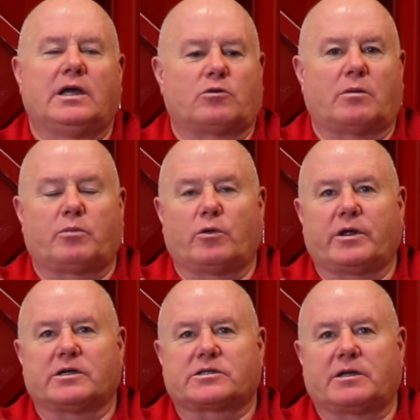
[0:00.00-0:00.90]
Rob
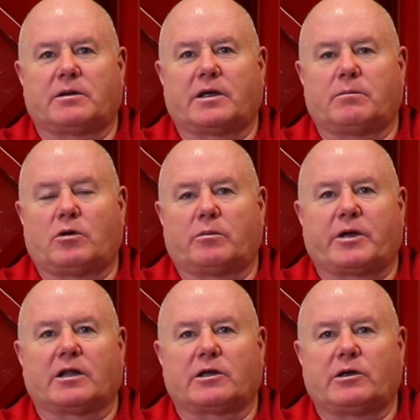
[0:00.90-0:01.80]
Porteous and Bob
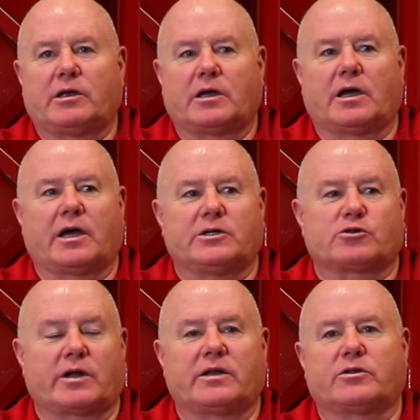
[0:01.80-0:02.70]
Kelly, had
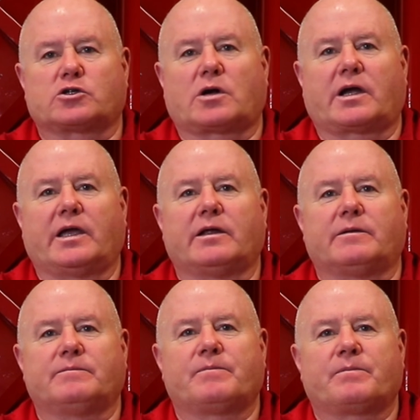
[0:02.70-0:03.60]
traded the truck in.